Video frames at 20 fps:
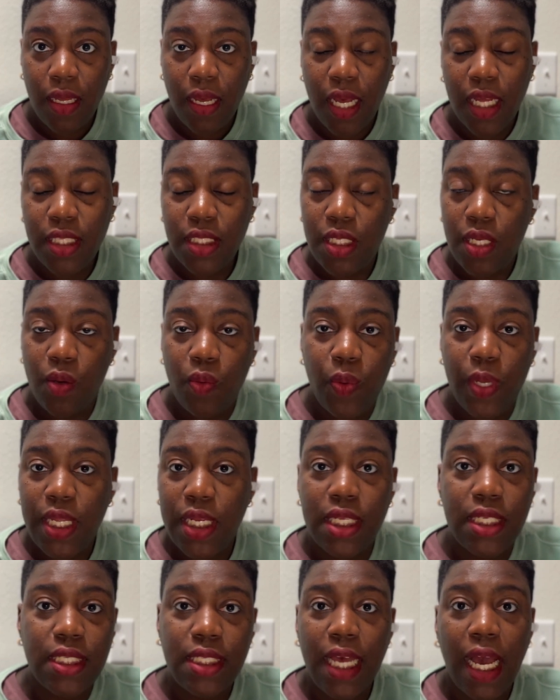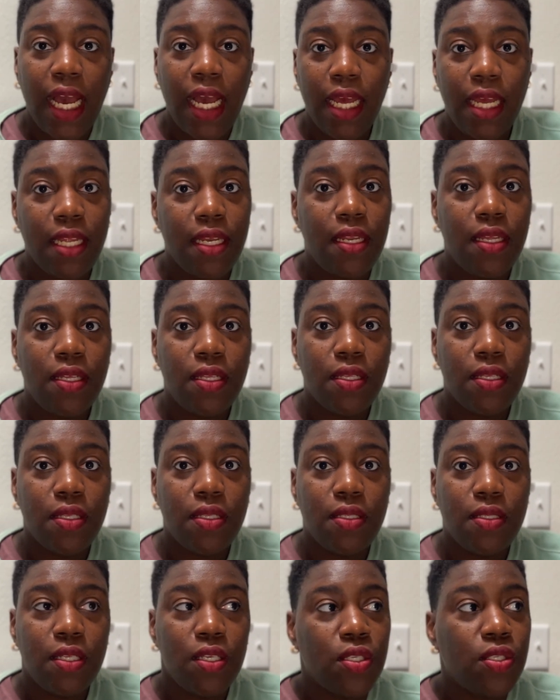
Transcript: until we decide to